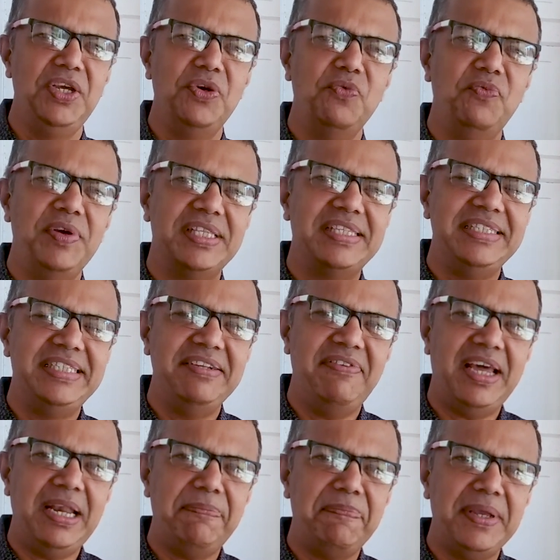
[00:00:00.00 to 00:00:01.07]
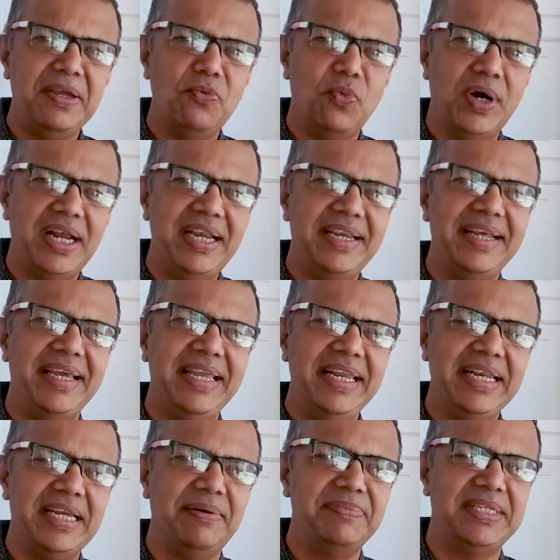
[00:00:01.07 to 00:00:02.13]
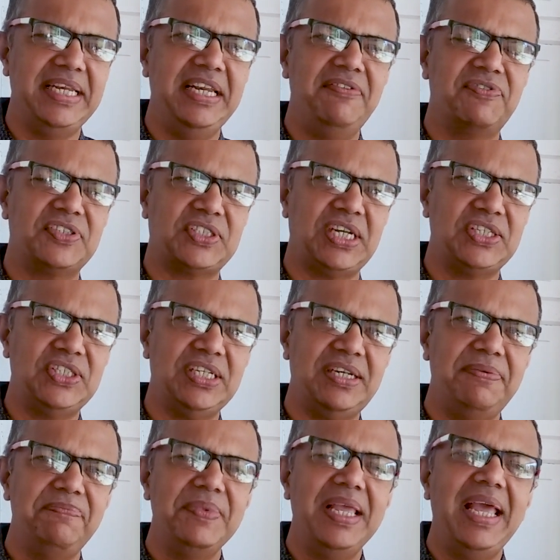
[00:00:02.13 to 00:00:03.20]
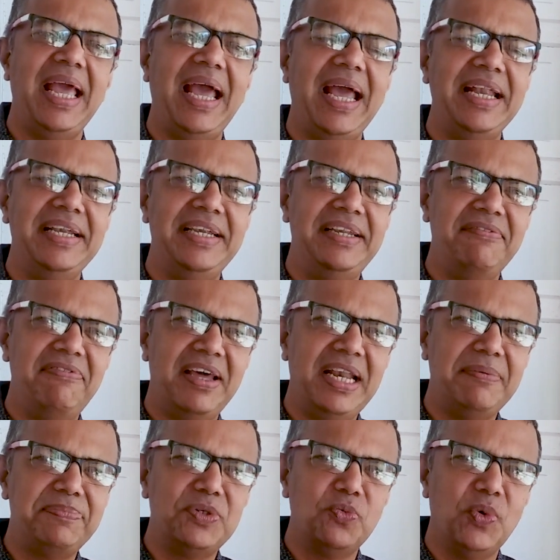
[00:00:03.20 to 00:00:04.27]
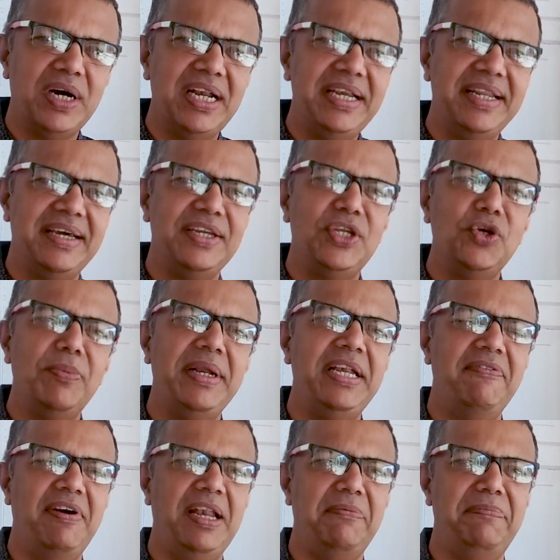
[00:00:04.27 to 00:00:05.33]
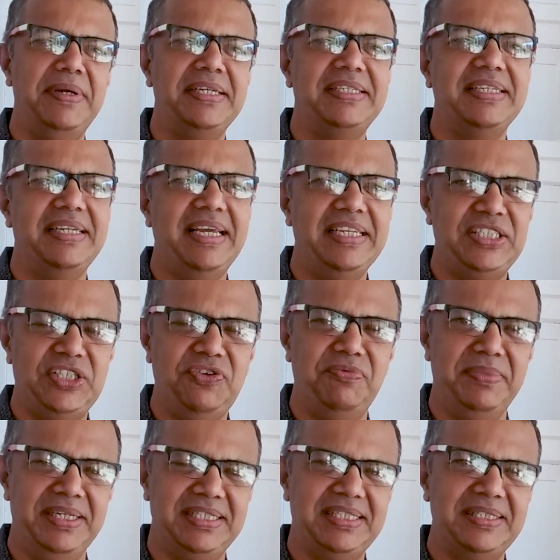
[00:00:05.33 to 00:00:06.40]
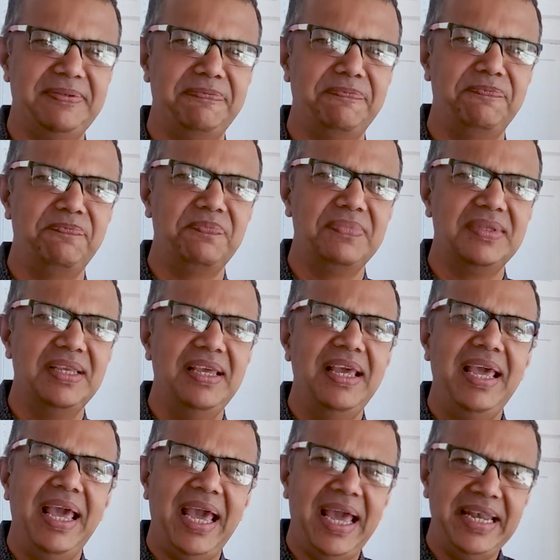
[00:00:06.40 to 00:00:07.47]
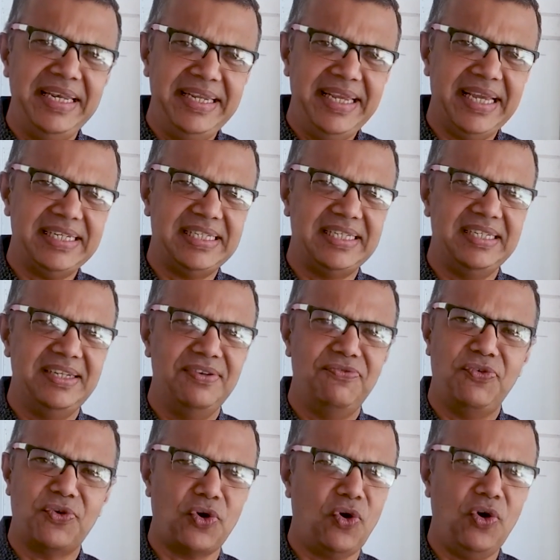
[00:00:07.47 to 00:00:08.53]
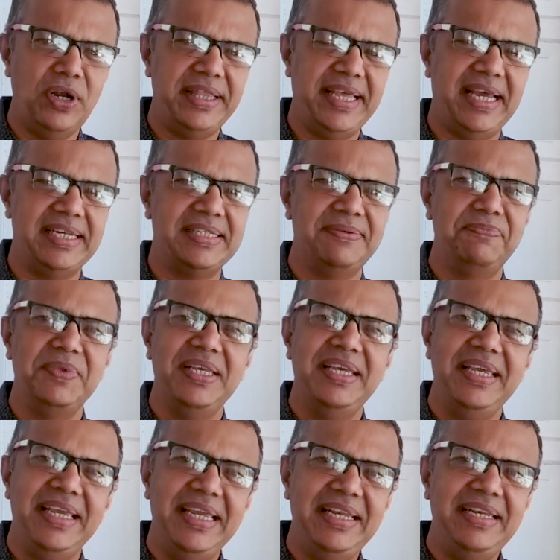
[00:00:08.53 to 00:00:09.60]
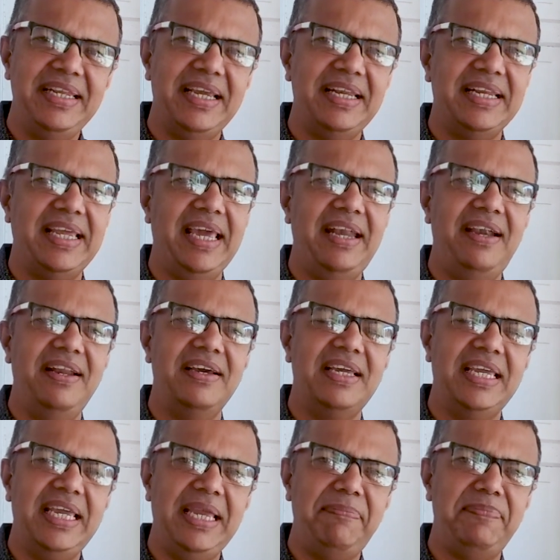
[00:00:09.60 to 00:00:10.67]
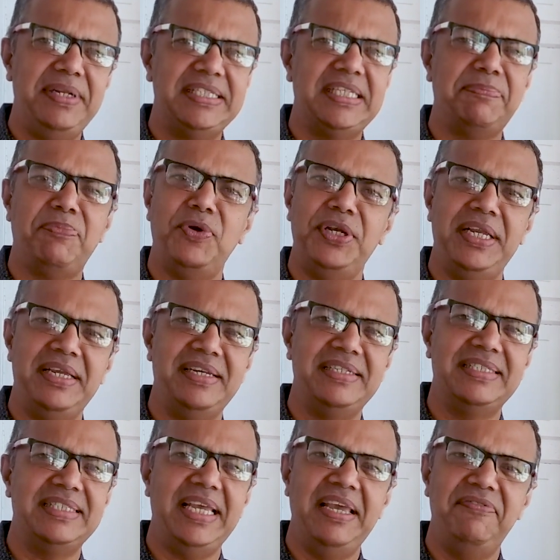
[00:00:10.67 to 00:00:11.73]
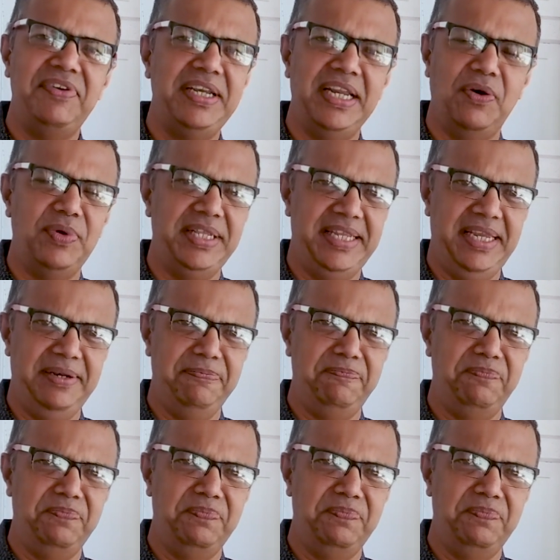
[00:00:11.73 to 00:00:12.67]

with developing world incomes and infrastructure and developed world human development achievements. And yet, for all that, India and Kerala keep disappointing us every now and then,